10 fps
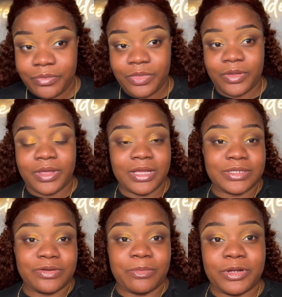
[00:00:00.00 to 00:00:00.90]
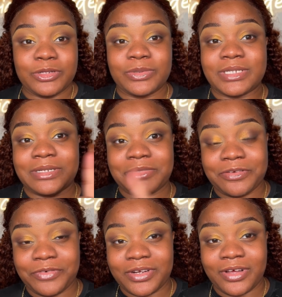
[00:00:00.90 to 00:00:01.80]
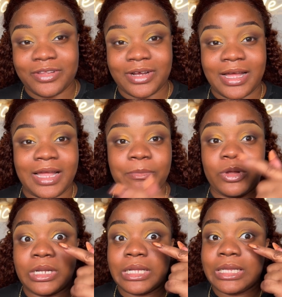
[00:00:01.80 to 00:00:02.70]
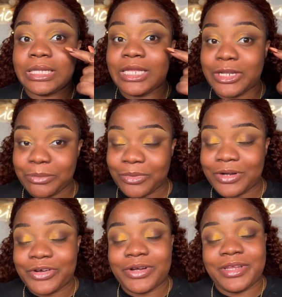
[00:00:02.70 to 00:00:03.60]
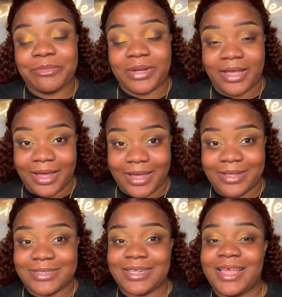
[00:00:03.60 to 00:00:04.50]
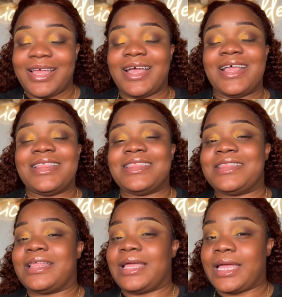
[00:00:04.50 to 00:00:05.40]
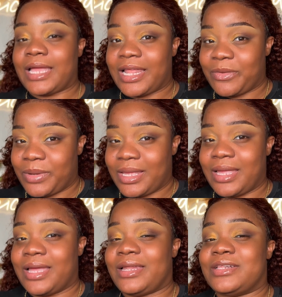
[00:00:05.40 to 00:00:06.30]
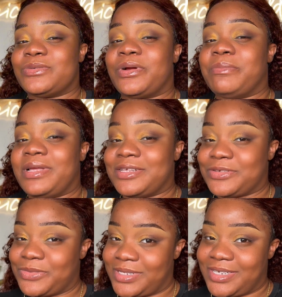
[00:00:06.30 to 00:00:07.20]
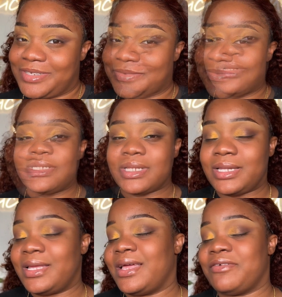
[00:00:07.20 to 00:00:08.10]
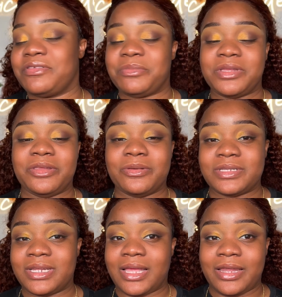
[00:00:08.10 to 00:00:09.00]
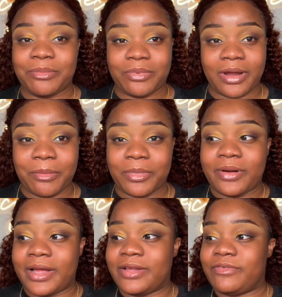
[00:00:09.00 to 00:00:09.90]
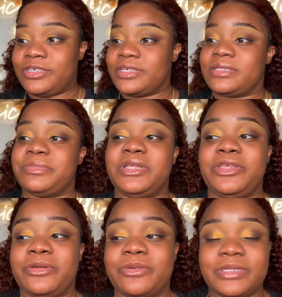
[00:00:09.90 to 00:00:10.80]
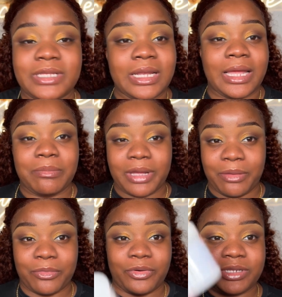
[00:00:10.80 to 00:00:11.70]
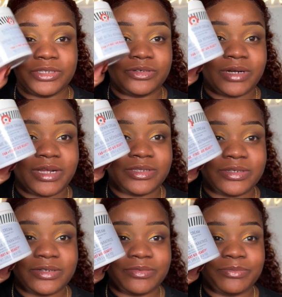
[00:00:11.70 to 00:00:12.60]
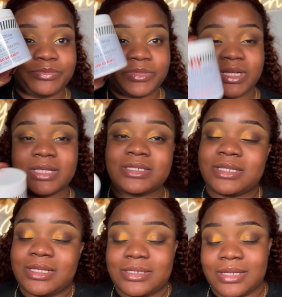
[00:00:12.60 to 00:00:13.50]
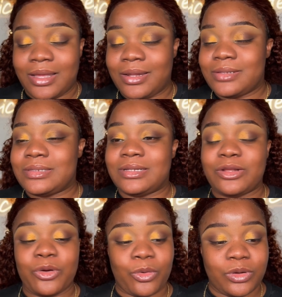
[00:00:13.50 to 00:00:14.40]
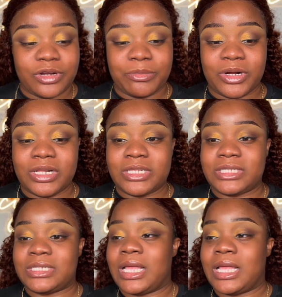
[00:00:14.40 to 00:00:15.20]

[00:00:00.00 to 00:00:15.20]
Okay, so I'm going to do the same thing for the other eye. I'm going to clean up underneath my eyes and then we can get into our base routine. So recently I haven't been using any primer. I've just been using like my moisturizer, because as I said, it's in the colder months.